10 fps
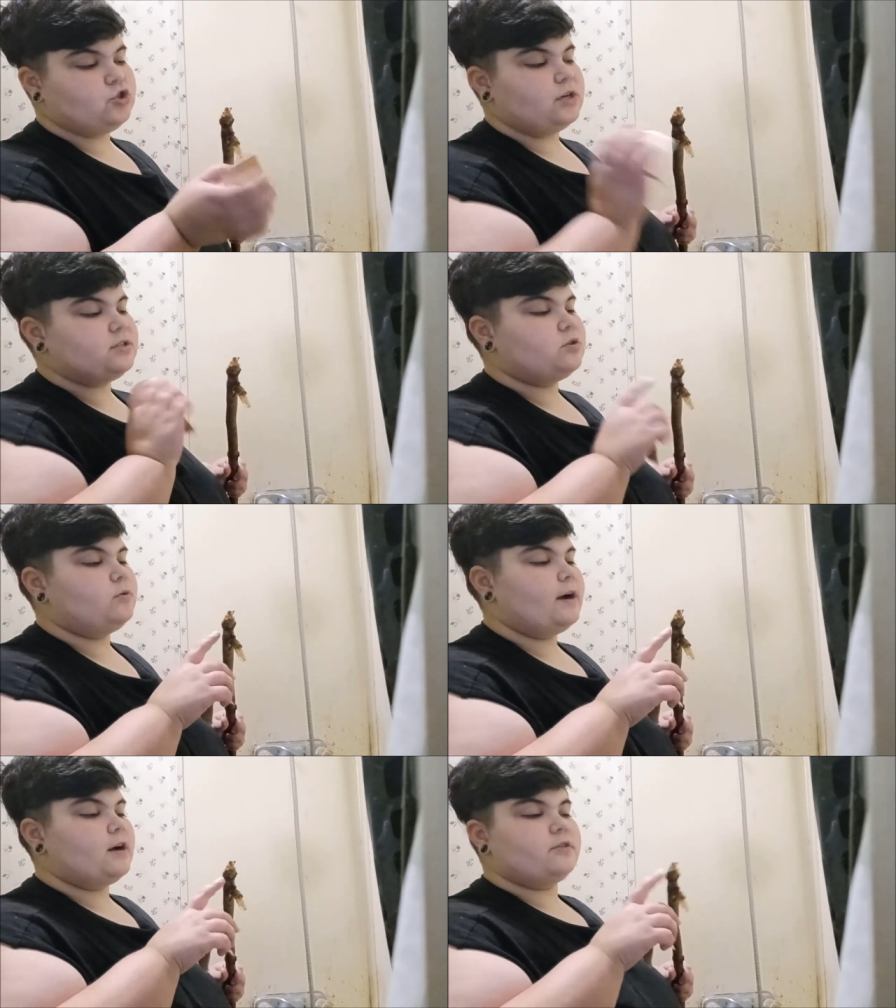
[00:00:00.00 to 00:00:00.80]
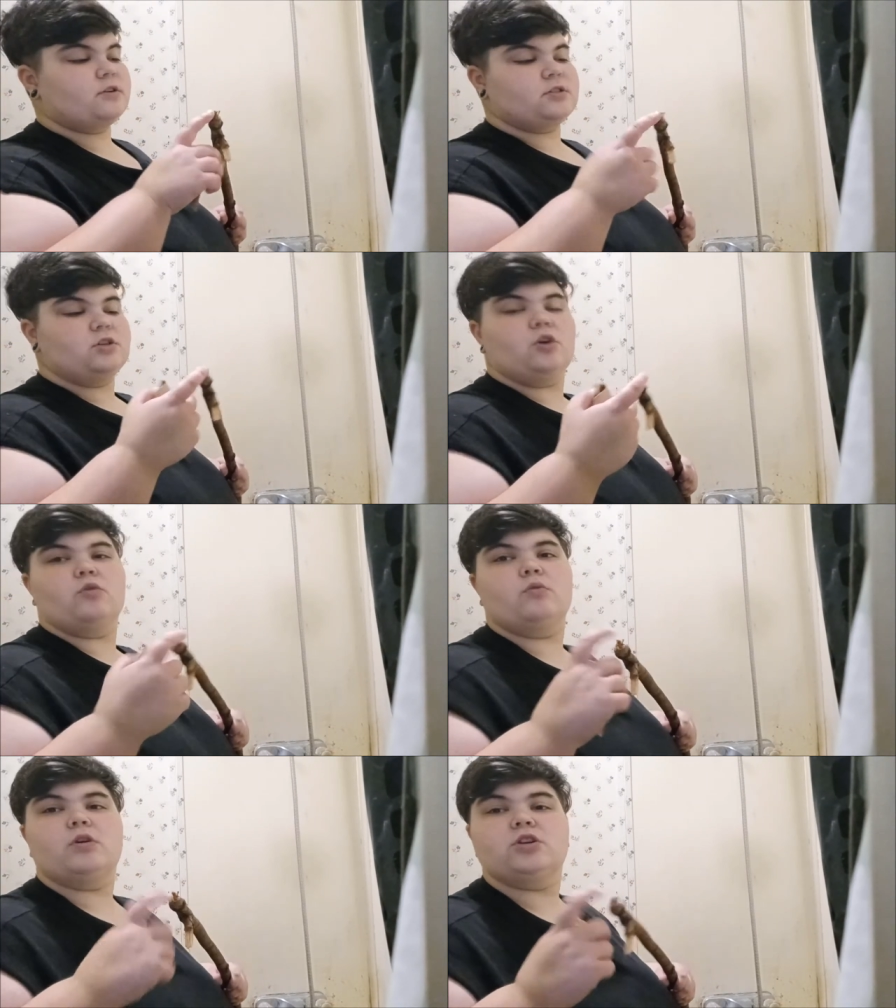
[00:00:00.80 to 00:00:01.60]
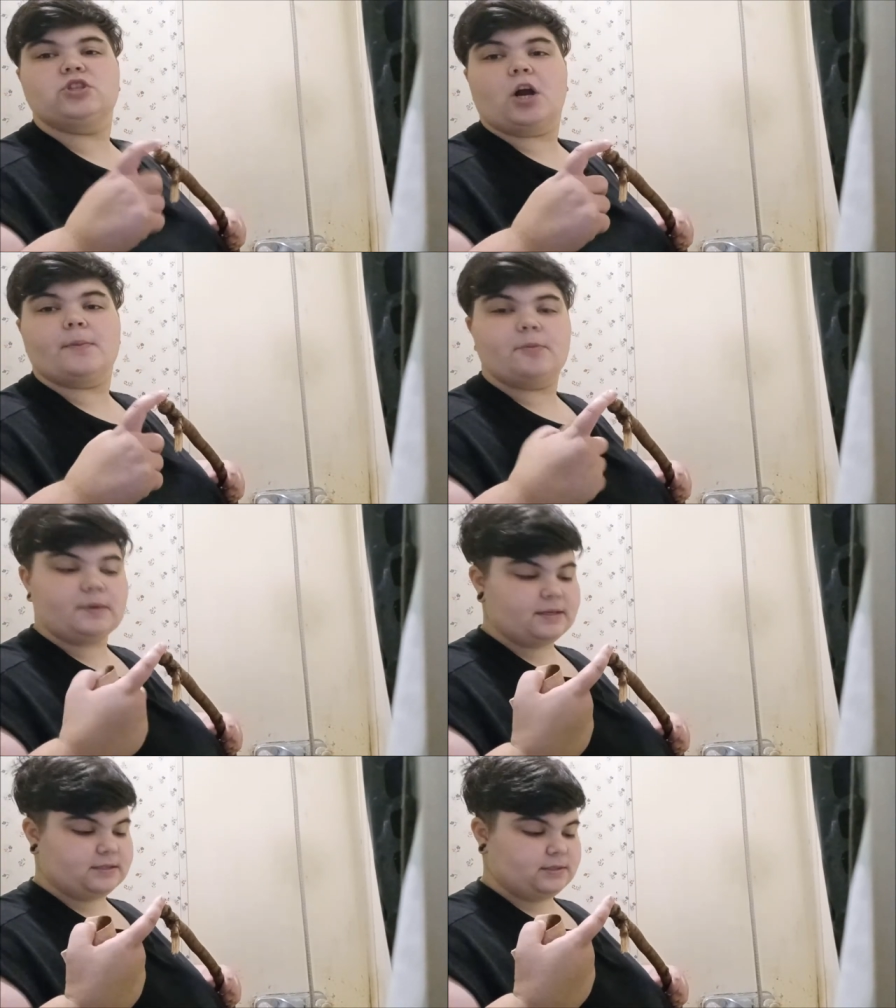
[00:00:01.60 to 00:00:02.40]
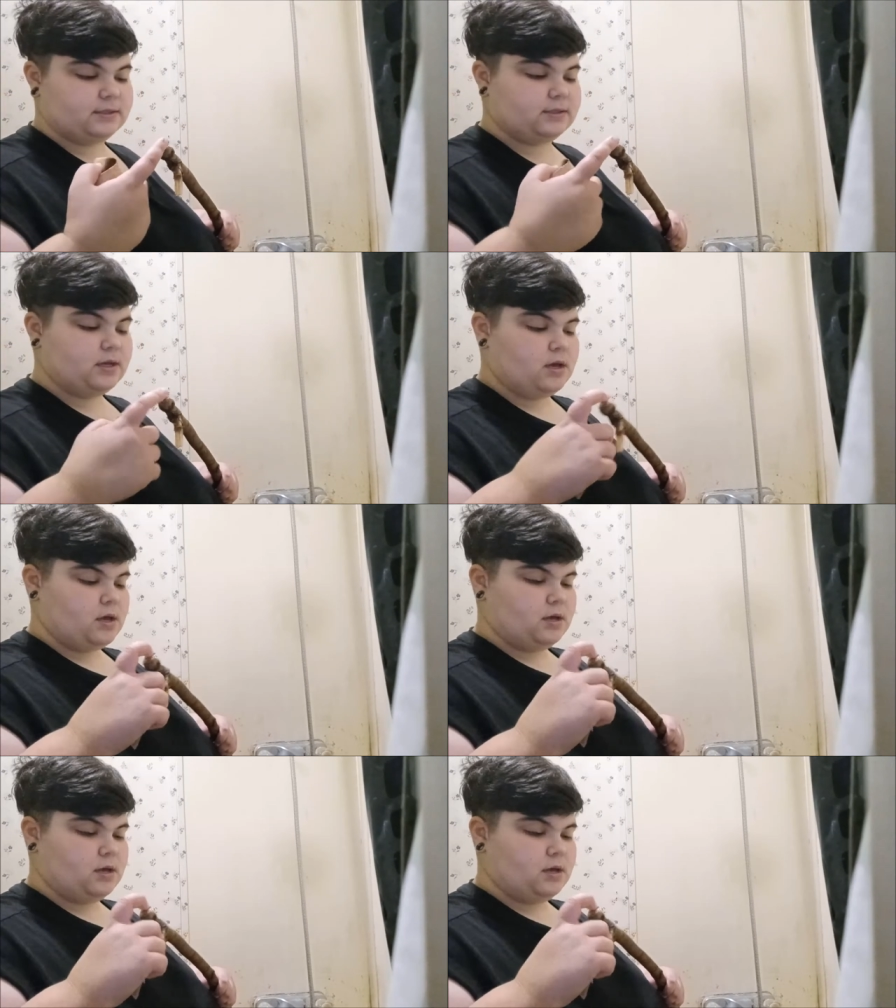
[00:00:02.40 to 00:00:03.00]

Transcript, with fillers: just to where there's no sharp pieces.